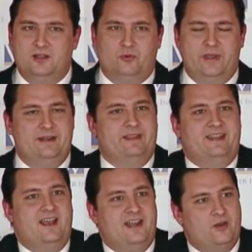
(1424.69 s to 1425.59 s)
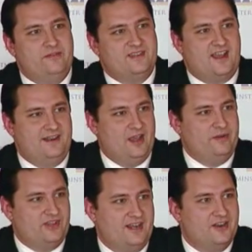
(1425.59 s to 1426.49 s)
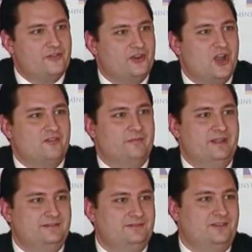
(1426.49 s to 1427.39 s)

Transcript: Wait a minute now. Now we've tied another government,